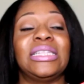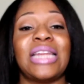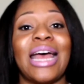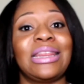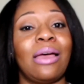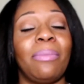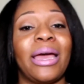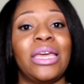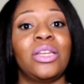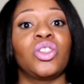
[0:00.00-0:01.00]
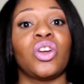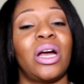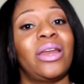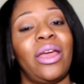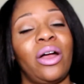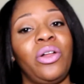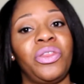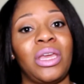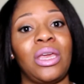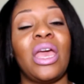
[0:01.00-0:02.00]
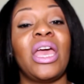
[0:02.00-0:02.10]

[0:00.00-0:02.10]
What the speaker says: It's not that my ends are unhealthy,